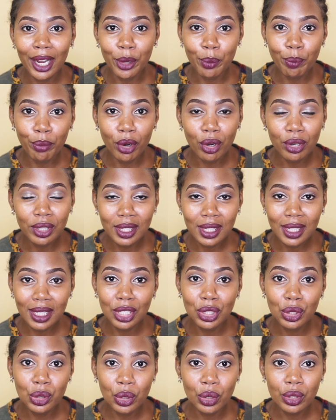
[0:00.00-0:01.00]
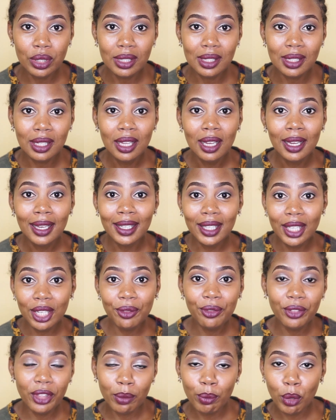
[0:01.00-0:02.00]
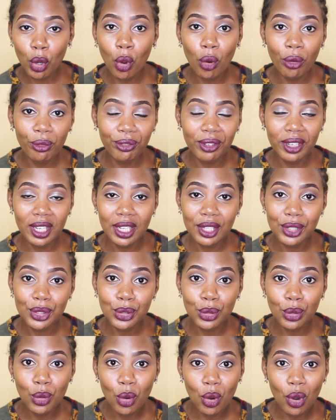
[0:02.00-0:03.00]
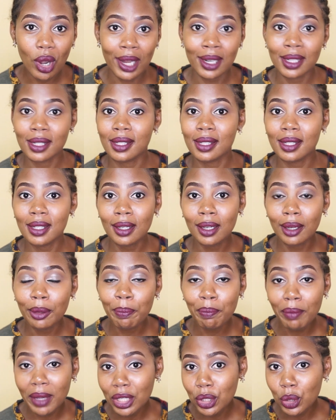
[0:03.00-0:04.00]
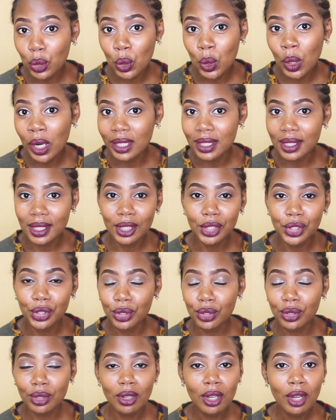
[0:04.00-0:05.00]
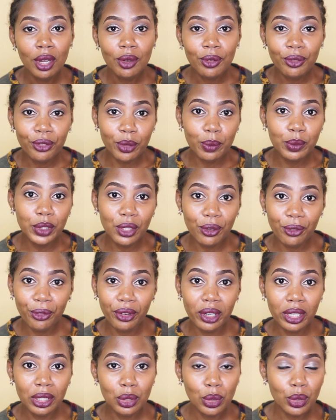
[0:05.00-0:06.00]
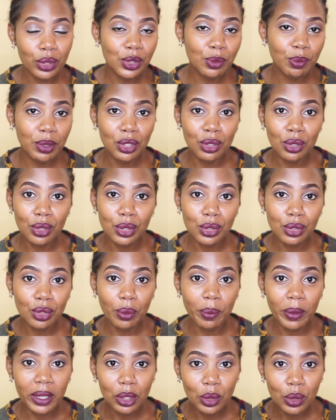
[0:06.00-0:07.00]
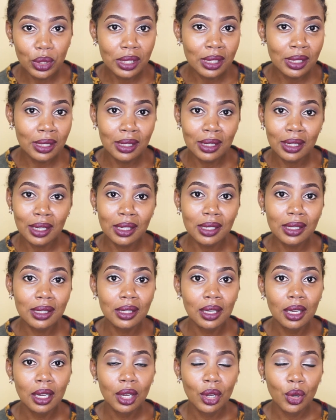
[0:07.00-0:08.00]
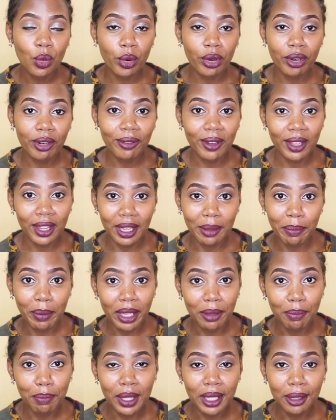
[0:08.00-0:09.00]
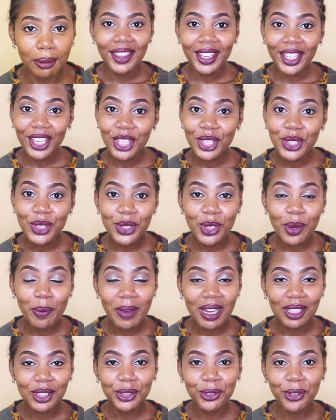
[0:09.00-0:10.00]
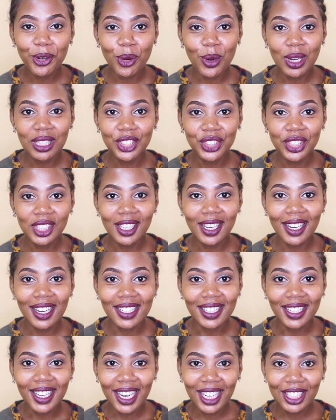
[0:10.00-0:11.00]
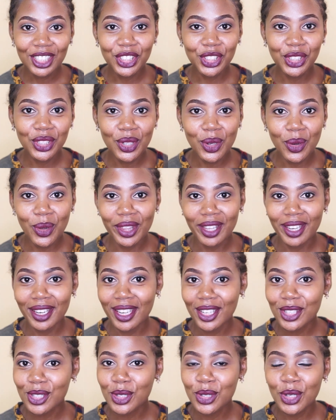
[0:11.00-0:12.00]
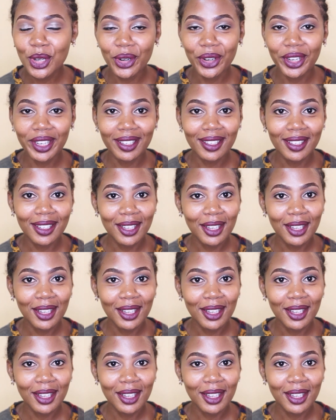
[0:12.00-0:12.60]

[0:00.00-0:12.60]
and brown skin tones give them confidence to go and seek medical attention from different hospitals or medical centers wherever they may be. Thank you so much for watching and catch you on the next story.